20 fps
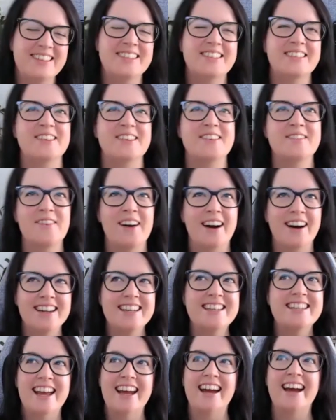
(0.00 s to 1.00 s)
so
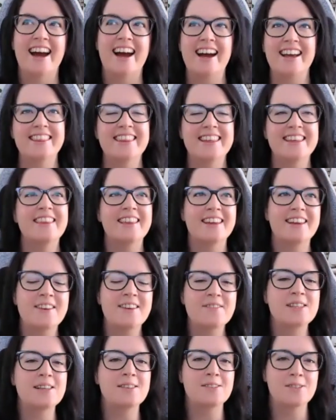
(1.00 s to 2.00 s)
much. Yeah, I think that
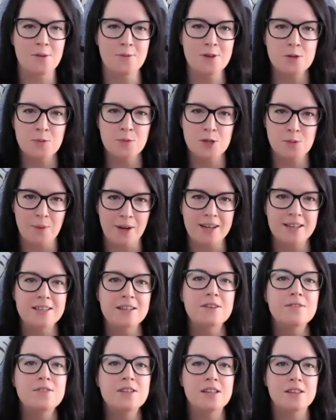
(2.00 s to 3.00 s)
gives so much
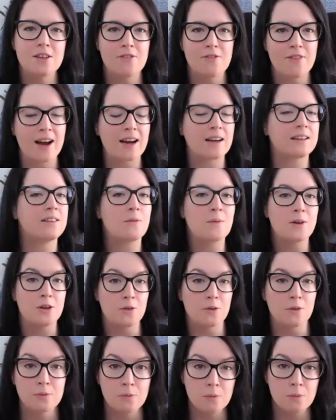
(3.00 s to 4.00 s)
perspective to the fact that when
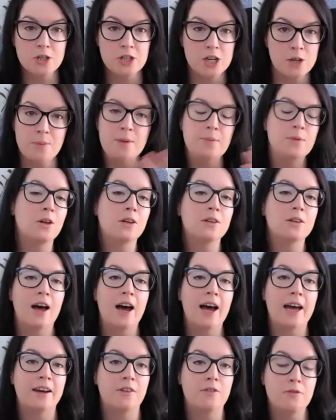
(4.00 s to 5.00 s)
you're watching people
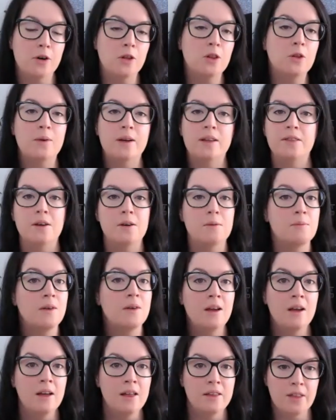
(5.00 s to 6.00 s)
online and following them,
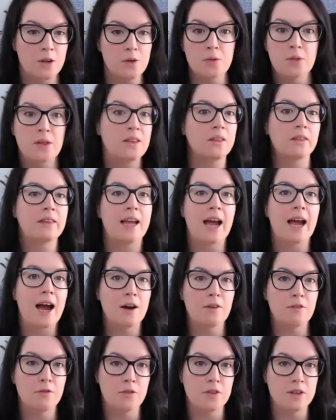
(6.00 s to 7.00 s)
that you think that they
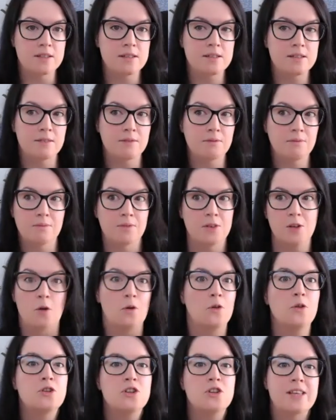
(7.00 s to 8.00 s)
have this,
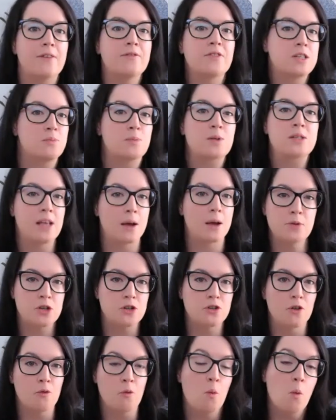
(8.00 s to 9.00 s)
you just have this
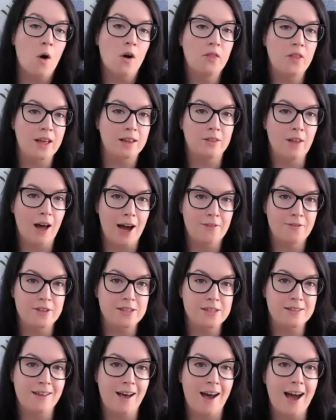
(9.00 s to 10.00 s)
perception of what their life
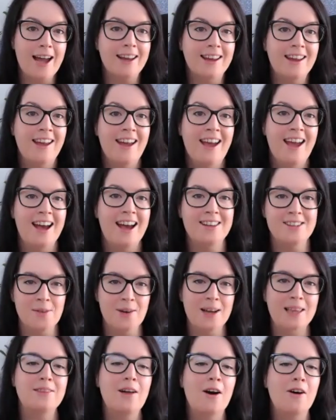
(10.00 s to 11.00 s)
is like. And so
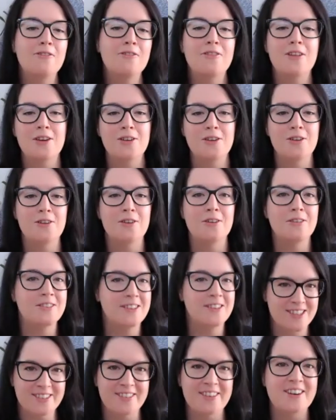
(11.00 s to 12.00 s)
I love that you
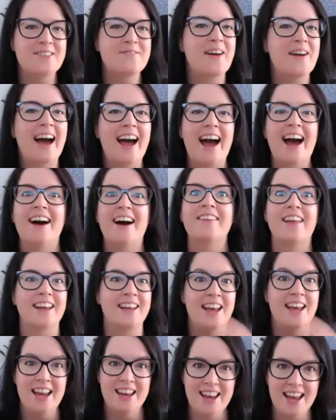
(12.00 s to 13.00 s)
just talk about how, like,
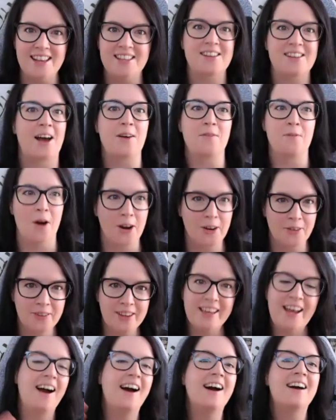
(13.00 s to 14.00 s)
yes, I work
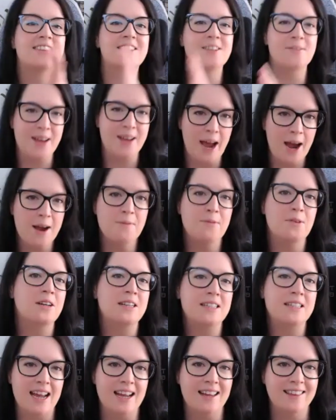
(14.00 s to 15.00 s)
really hard to be able to
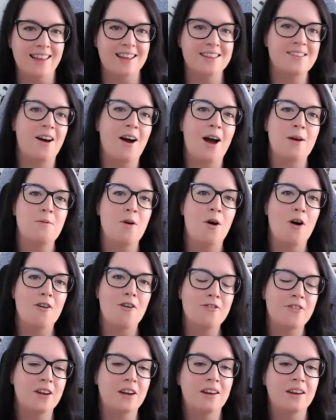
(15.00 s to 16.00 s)
take that time
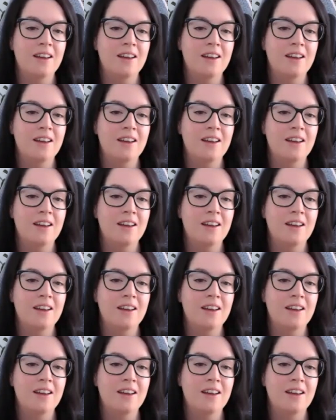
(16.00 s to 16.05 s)
off. And